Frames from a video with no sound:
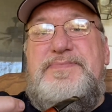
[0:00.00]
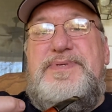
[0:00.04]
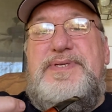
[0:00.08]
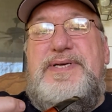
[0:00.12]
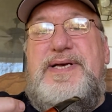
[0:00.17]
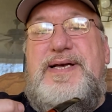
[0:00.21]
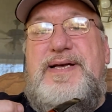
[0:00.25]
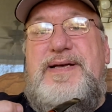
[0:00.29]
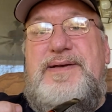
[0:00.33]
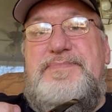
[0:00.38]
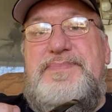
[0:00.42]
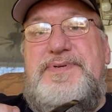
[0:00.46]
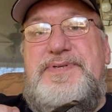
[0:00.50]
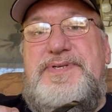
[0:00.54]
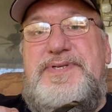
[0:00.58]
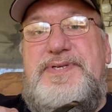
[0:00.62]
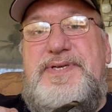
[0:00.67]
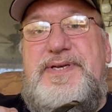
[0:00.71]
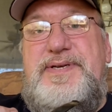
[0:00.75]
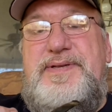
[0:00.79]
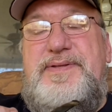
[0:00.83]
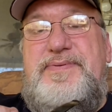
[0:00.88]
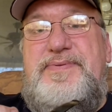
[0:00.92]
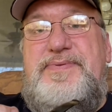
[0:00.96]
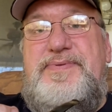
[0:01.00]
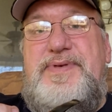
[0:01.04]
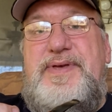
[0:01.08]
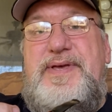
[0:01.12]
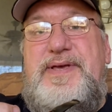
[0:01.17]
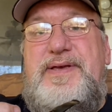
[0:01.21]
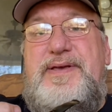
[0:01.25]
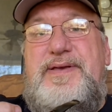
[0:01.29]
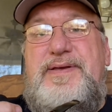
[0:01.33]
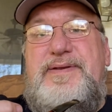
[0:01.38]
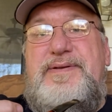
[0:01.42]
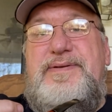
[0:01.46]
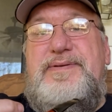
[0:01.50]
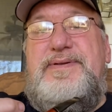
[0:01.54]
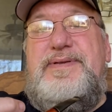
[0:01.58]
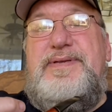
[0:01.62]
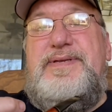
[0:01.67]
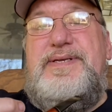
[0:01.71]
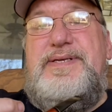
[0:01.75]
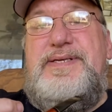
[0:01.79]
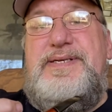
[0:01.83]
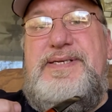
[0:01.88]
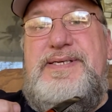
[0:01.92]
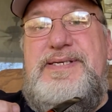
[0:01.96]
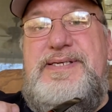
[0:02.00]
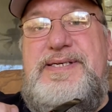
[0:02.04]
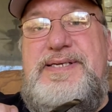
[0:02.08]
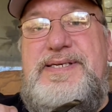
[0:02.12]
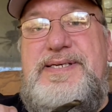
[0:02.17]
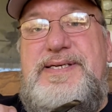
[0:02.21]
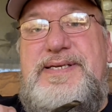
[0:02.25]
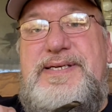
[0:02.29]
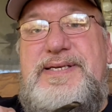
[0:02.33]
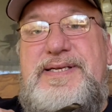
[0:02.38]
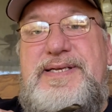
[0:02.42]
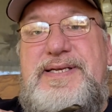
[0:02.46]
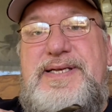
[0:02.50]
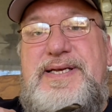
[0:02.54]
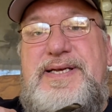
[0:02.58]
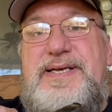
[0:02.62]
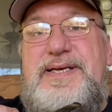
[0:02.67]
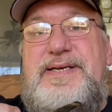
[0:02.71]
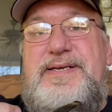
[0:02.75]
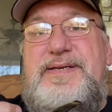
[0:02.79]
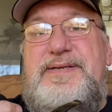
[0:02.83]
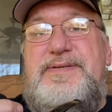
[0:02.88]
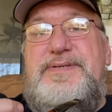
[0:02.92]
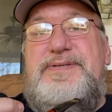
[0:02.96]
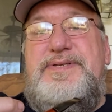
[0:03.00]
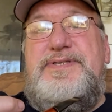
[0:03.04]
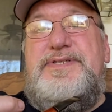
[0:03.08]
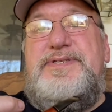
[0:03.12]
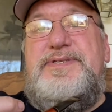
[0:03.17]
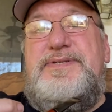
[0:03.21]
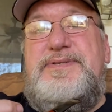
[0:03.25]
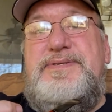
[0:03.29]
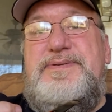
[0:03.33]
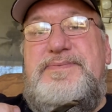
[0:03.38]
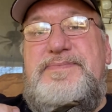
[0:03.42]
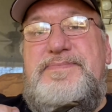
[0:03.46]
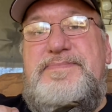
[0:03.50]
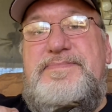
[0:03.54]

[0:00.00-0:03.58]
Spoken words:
time to sit and think and just